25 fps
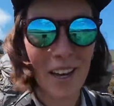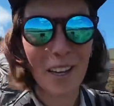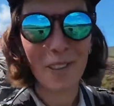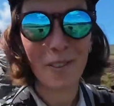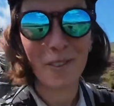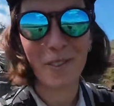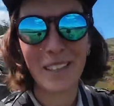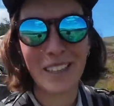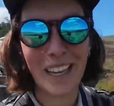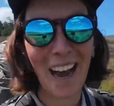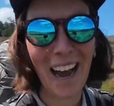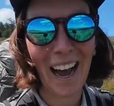
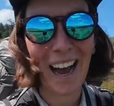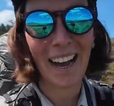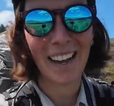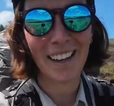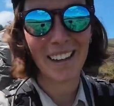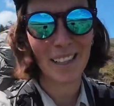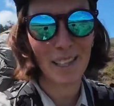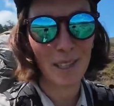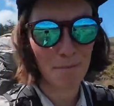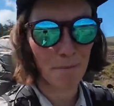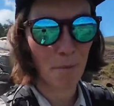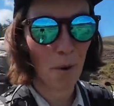to the
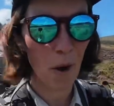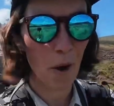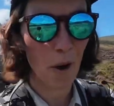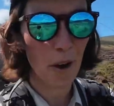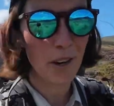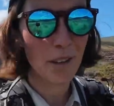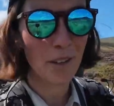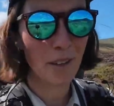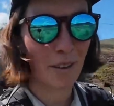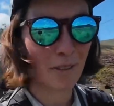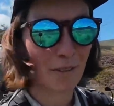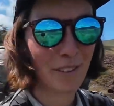highest
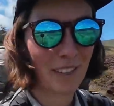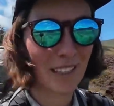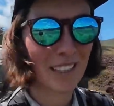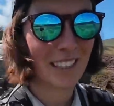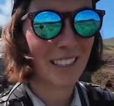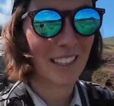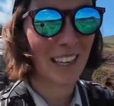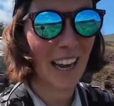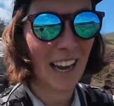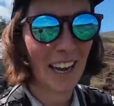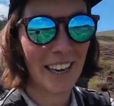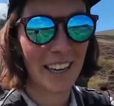point of the
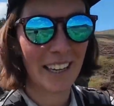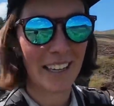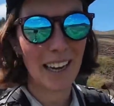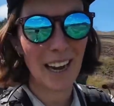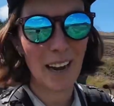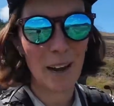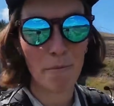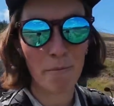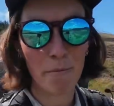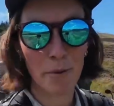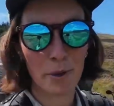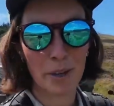entire
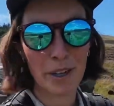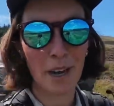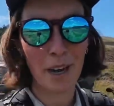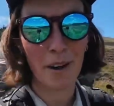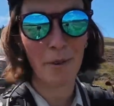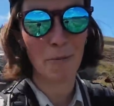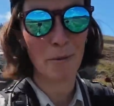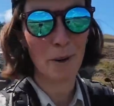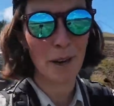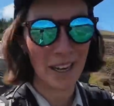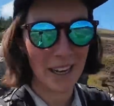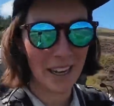
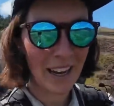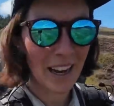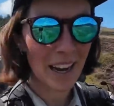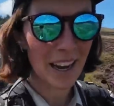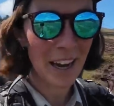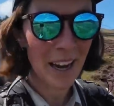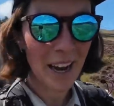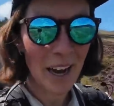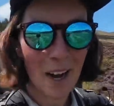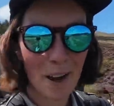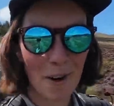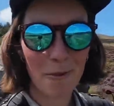Cumbria Way,
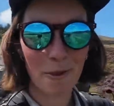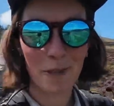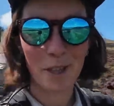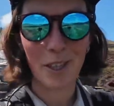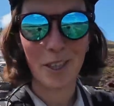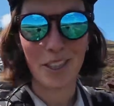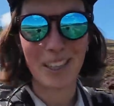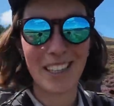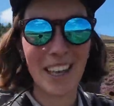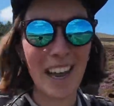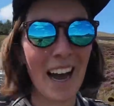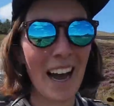
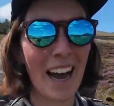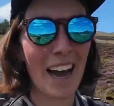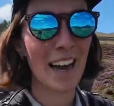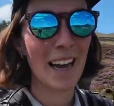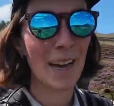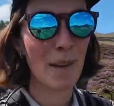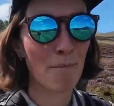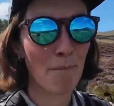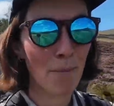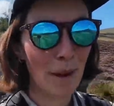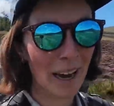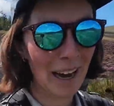which is
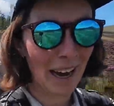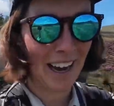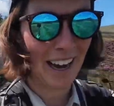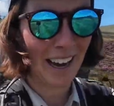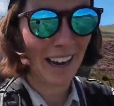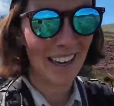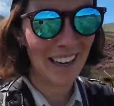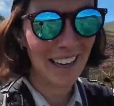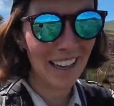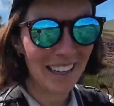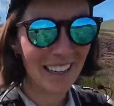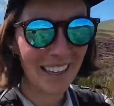
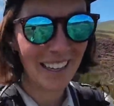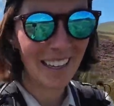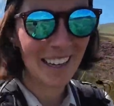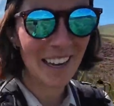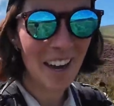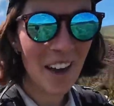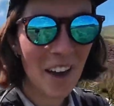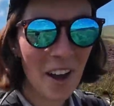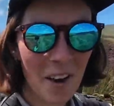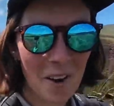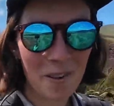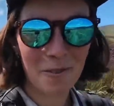Pike.
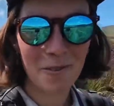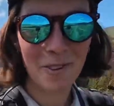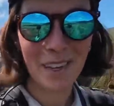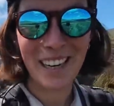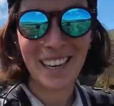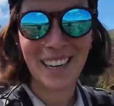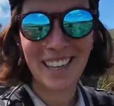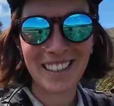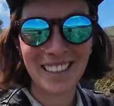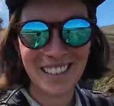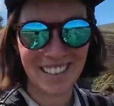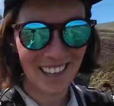
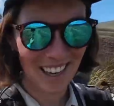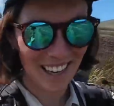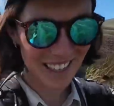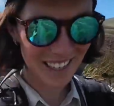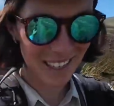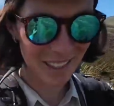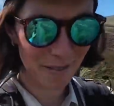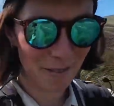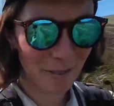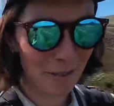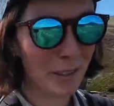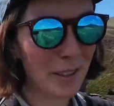Really
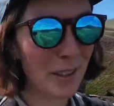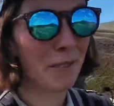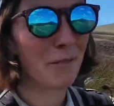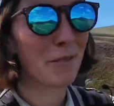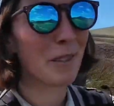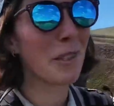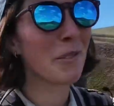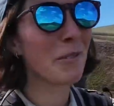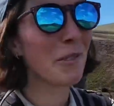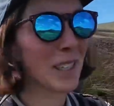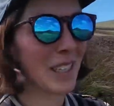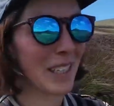excited for the
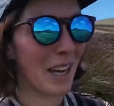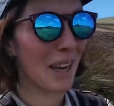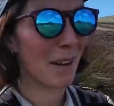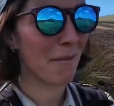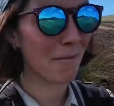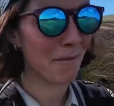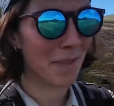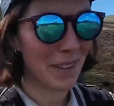views up